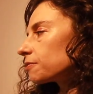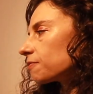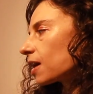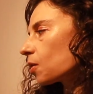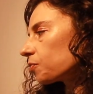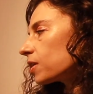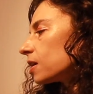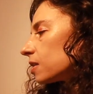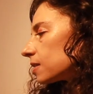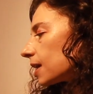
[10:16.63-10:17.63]
valve.
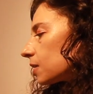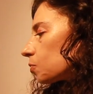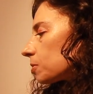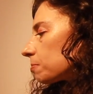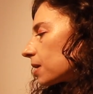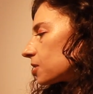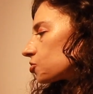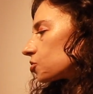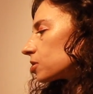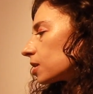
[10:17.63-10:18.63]
Then we
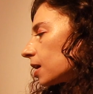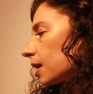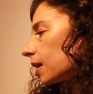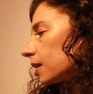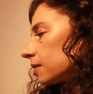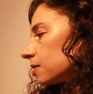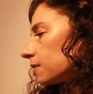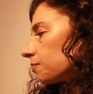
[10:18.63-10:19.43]
measure the